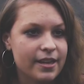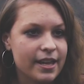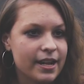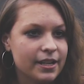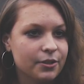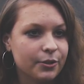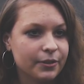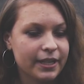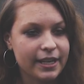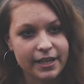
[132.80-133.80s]
that I
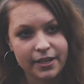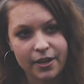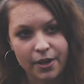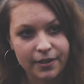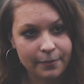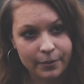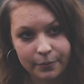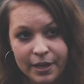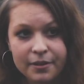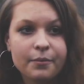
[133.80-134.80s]
told Katie to call
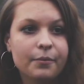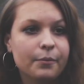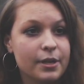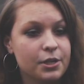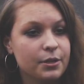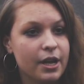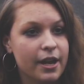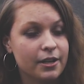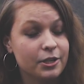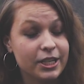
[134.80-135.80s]
911, which
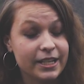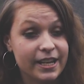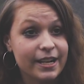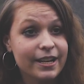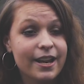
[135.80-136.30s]
she did,